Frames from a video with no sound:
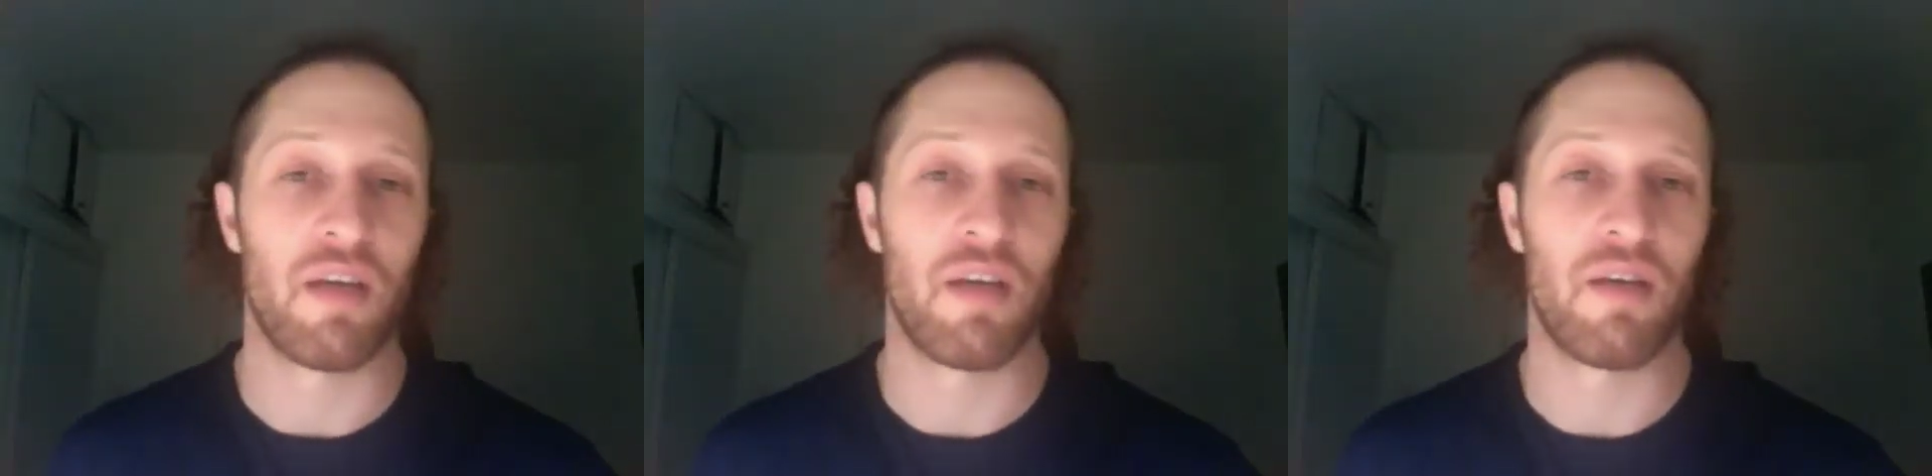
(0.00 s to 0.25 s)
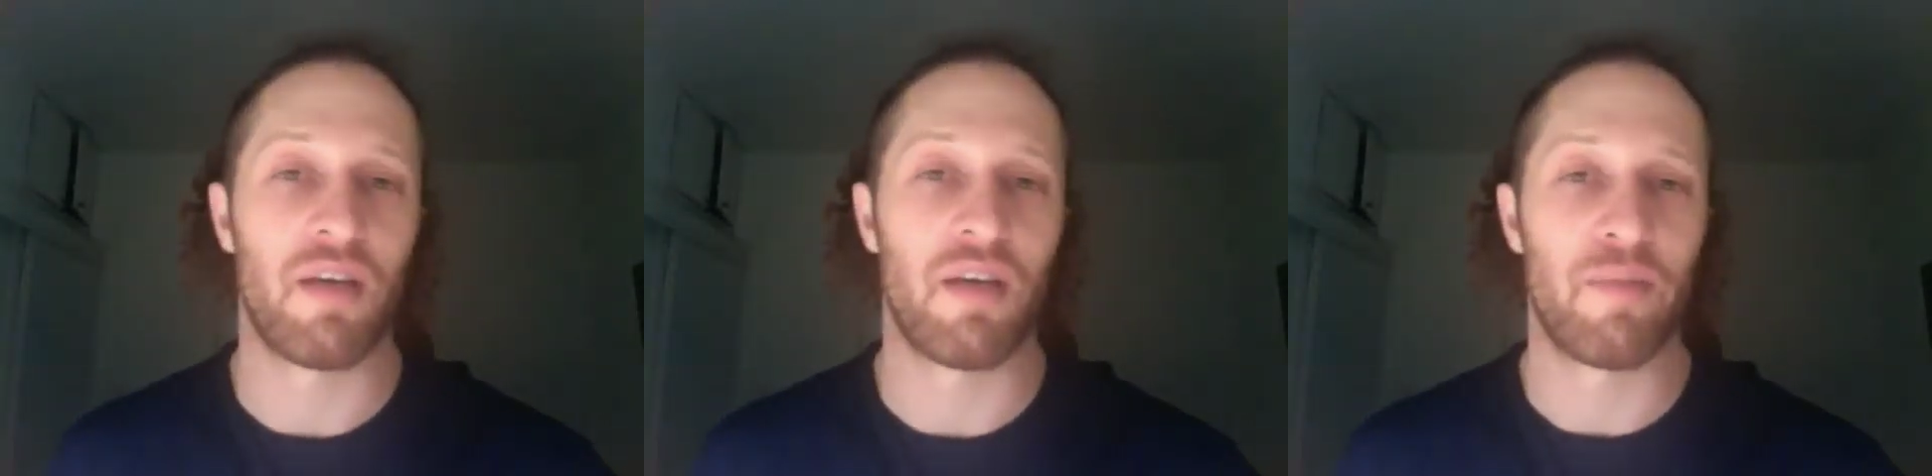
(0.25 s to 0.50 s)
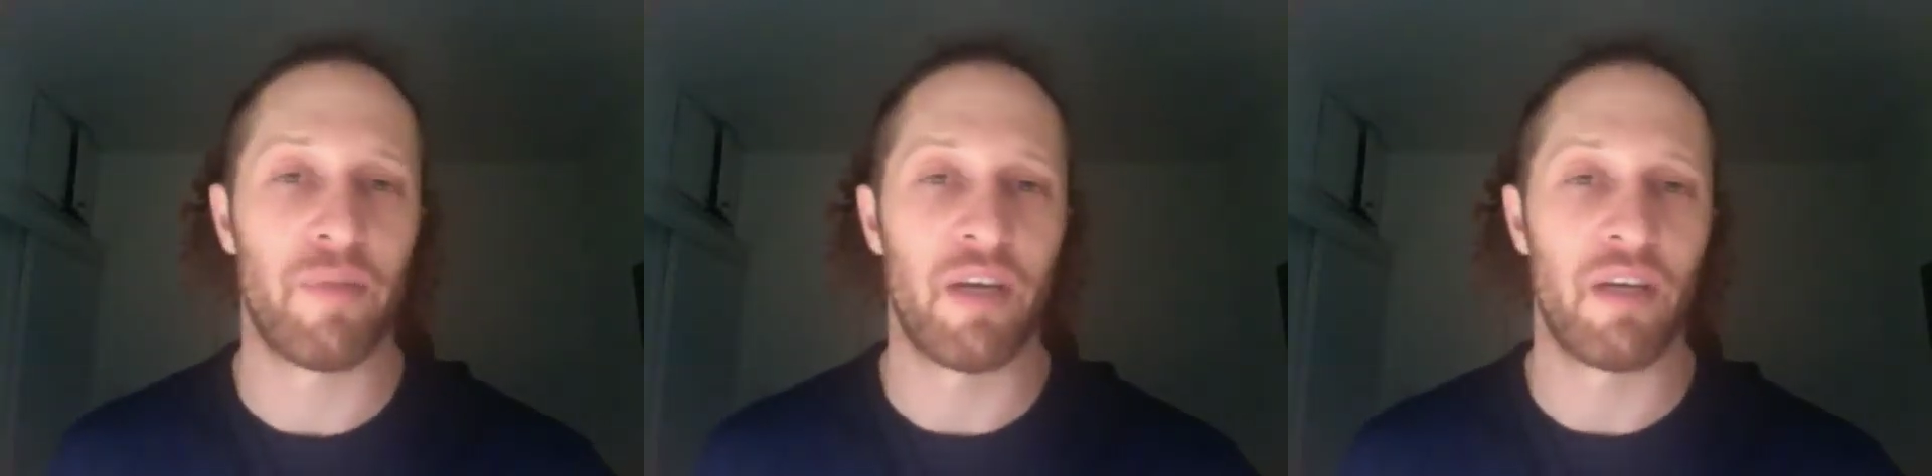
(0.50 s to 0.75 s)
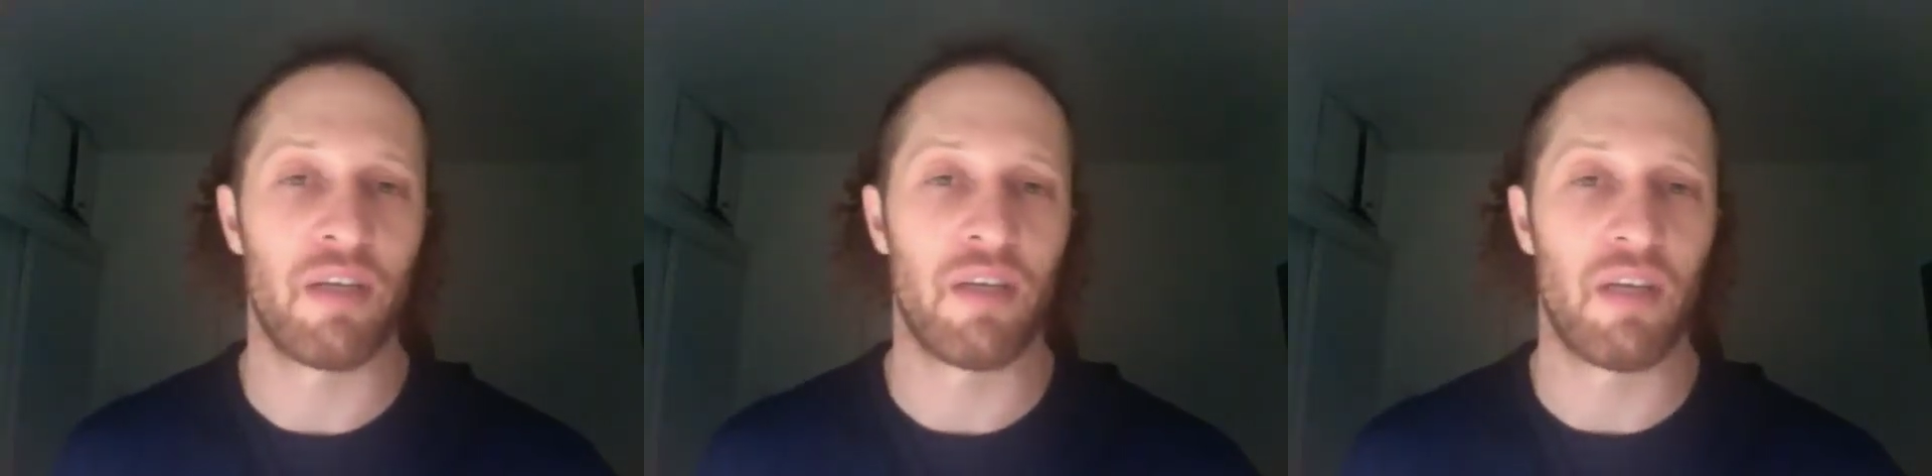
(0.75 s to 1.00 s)

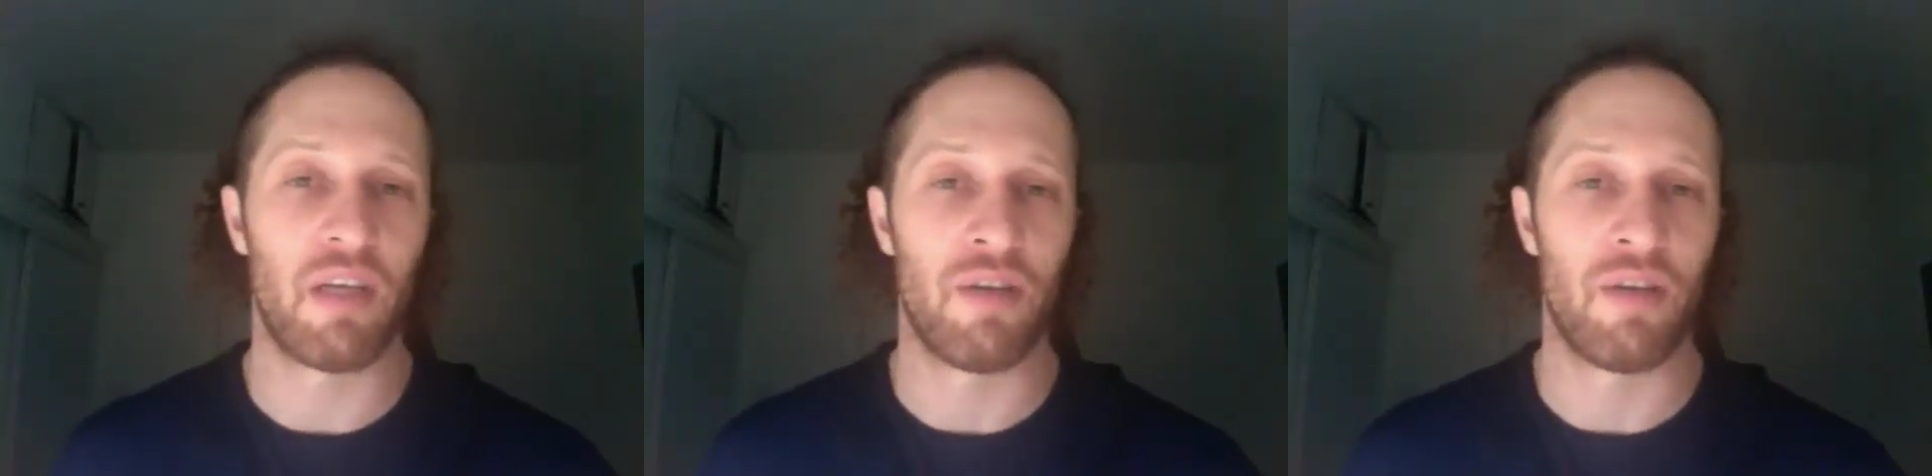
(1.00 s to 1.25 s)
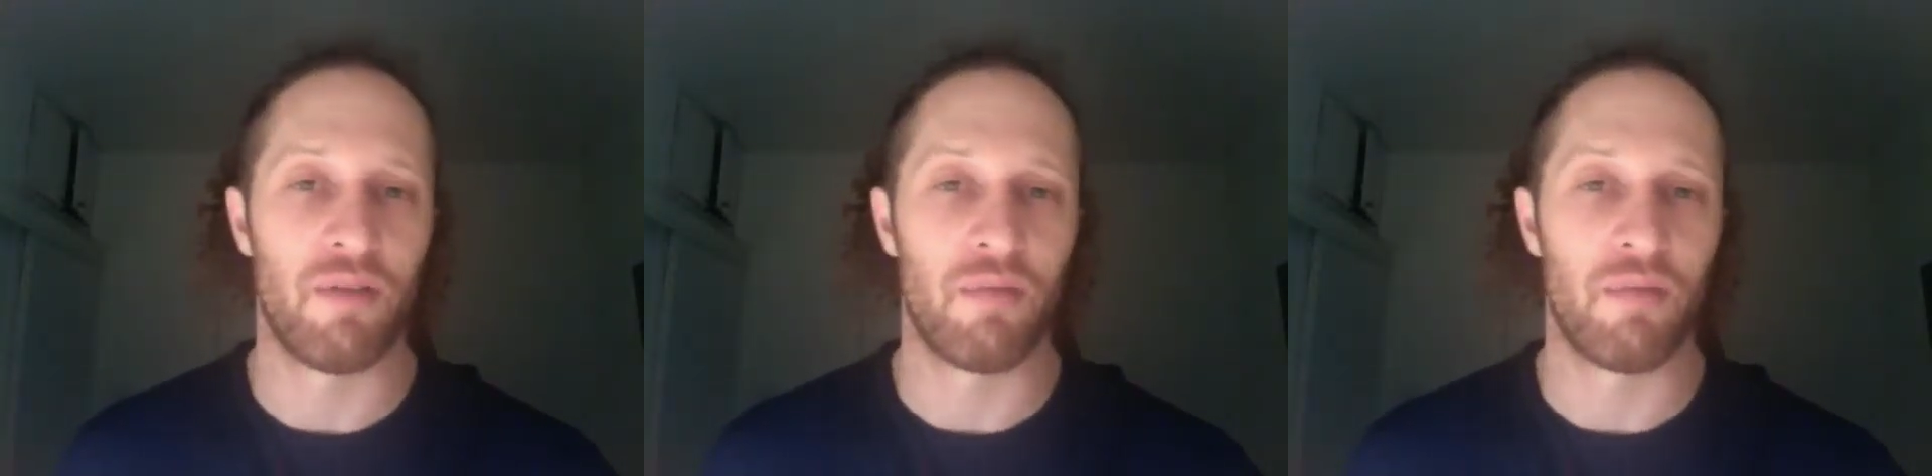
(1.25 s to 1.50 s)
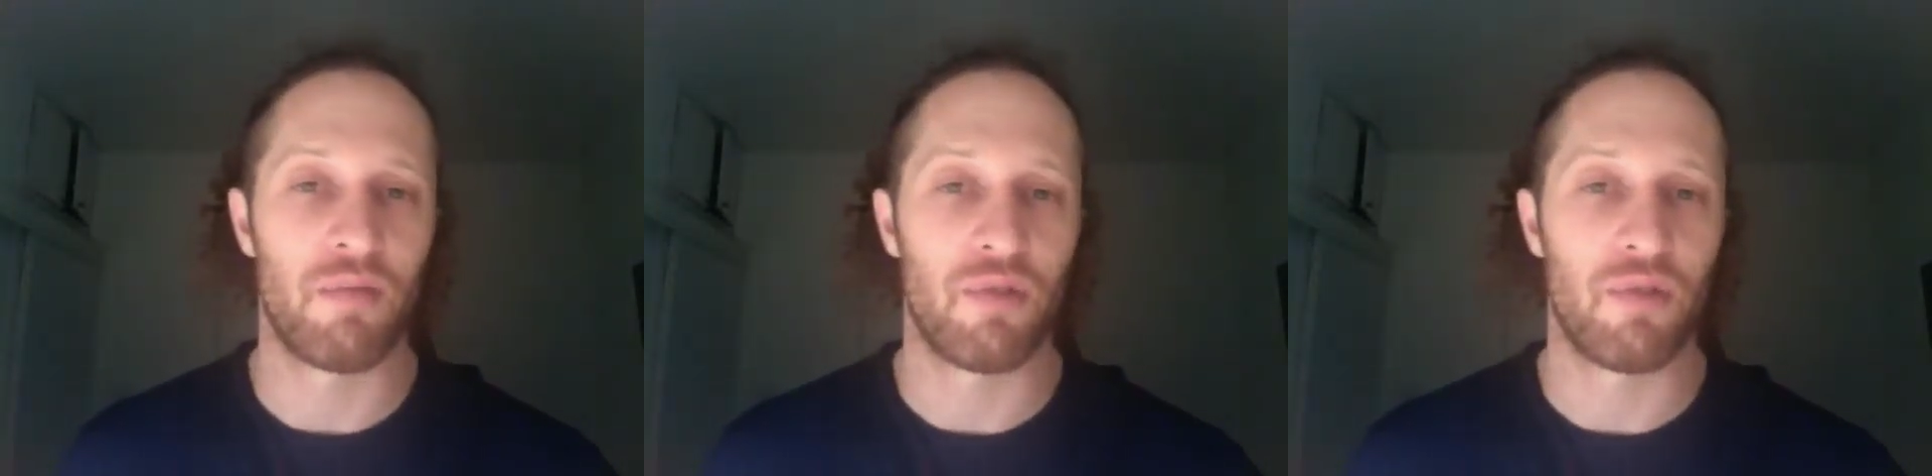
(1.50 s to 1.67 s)
admire in her.